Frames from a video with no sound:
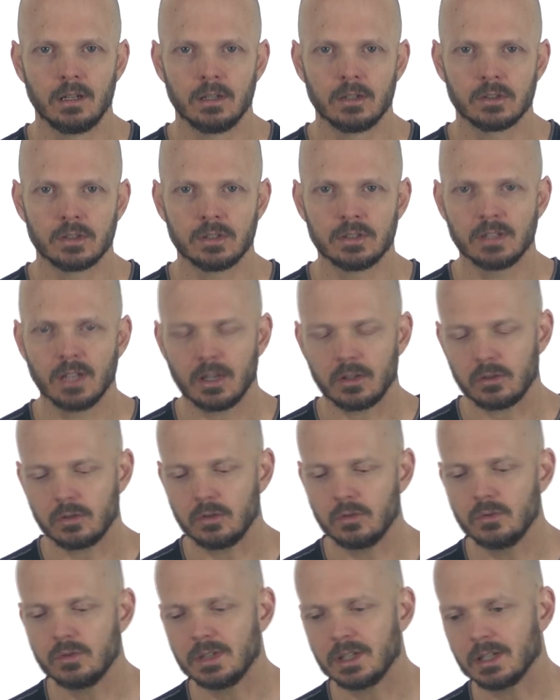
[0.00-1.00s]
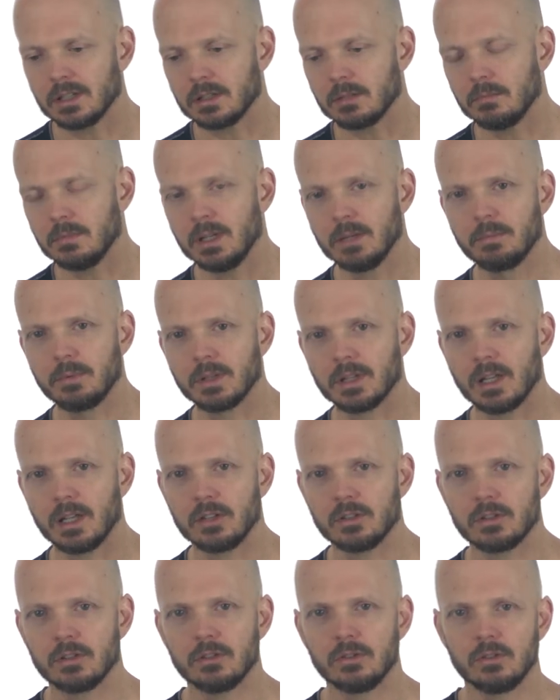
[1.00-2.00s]
She's not using it to
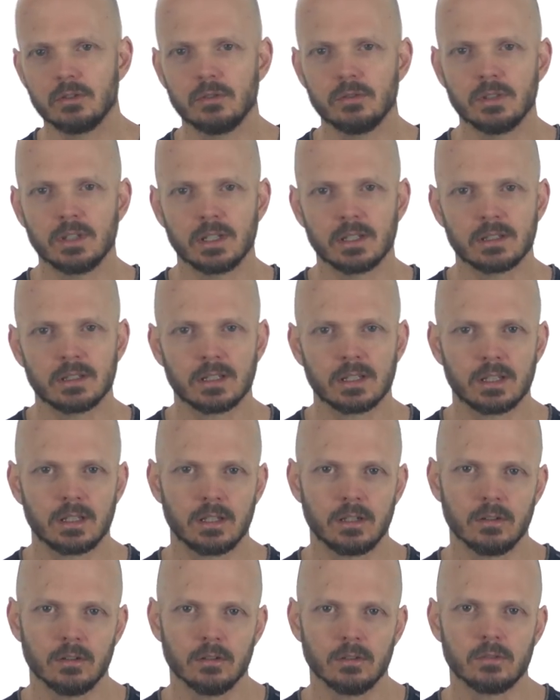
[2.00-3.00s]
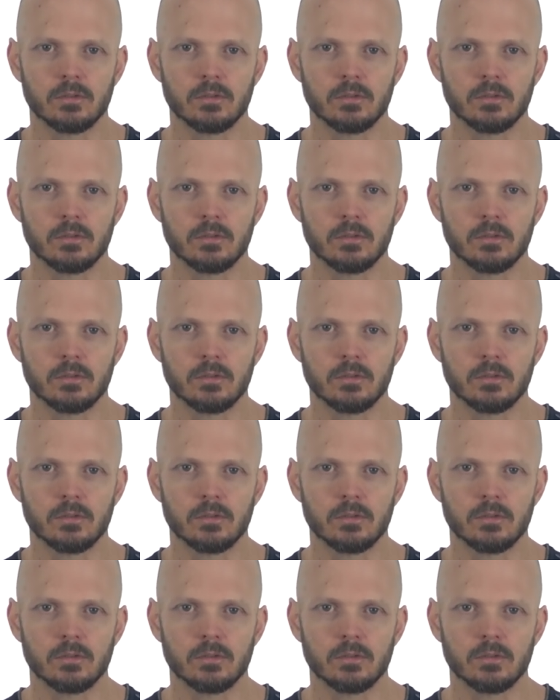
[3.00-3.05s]
manipulate. She's using it to heal,